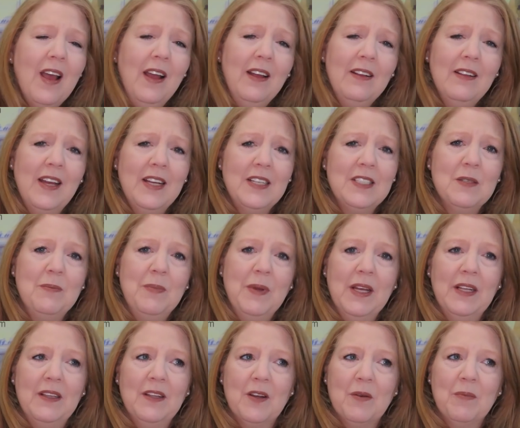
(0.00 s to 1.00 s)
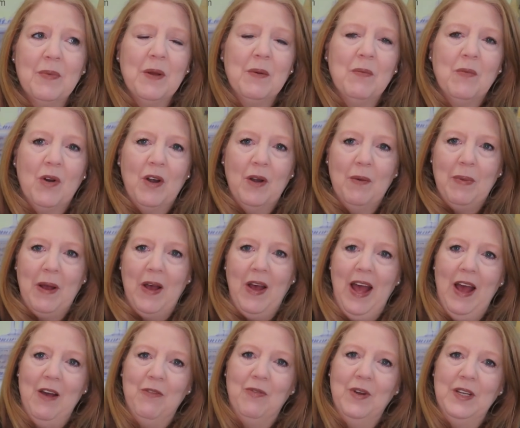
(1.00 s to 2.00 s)
I like to be a little bit more about
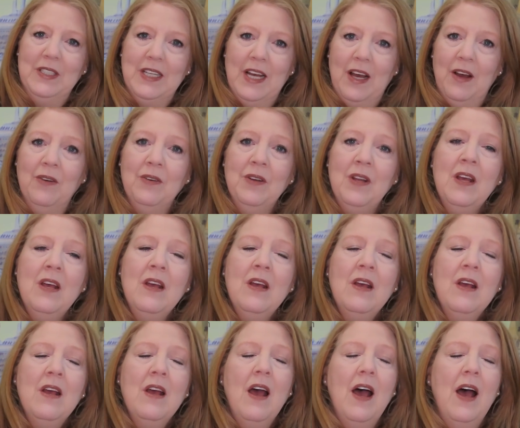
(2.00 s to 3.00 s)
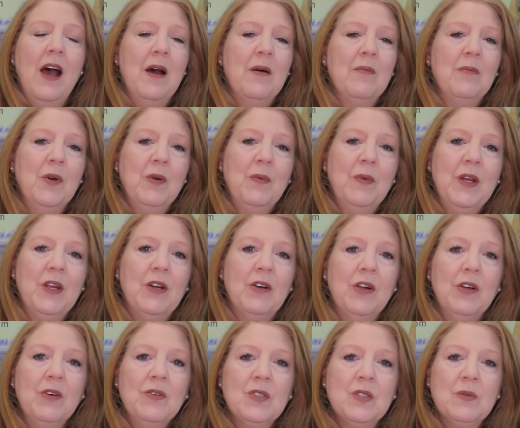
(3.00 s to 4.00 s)
halfway down when we
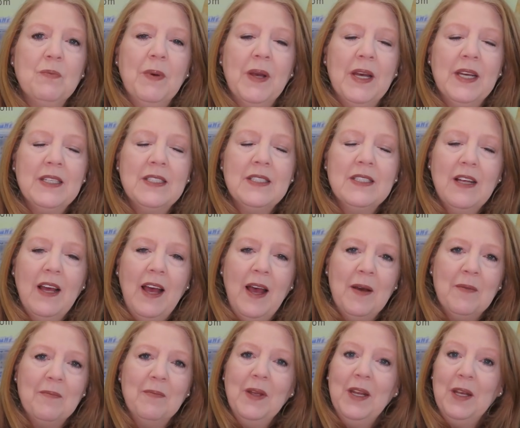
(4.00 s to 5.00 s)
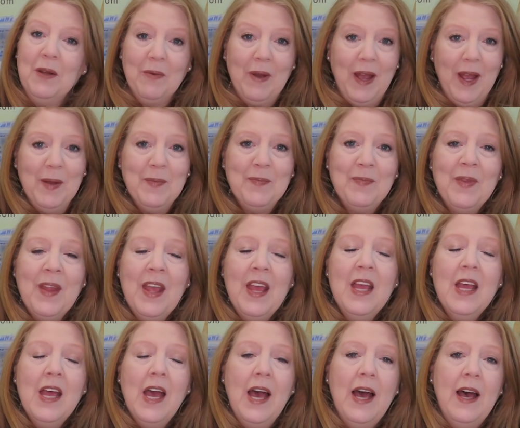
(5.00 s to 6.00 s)
cruise, but anyway,
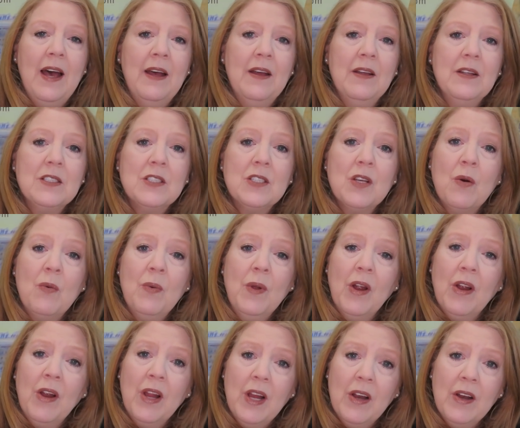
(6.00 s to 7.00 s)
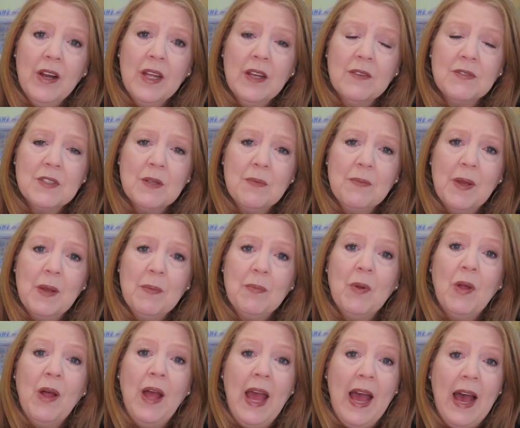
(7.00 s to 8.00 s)
so we are hearing of some
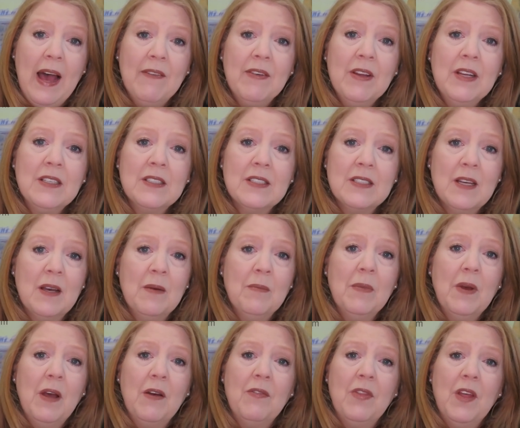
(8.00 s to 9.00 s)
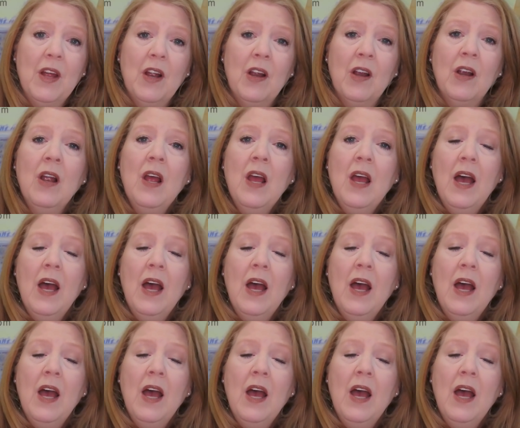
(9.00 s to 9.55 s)
people having some of their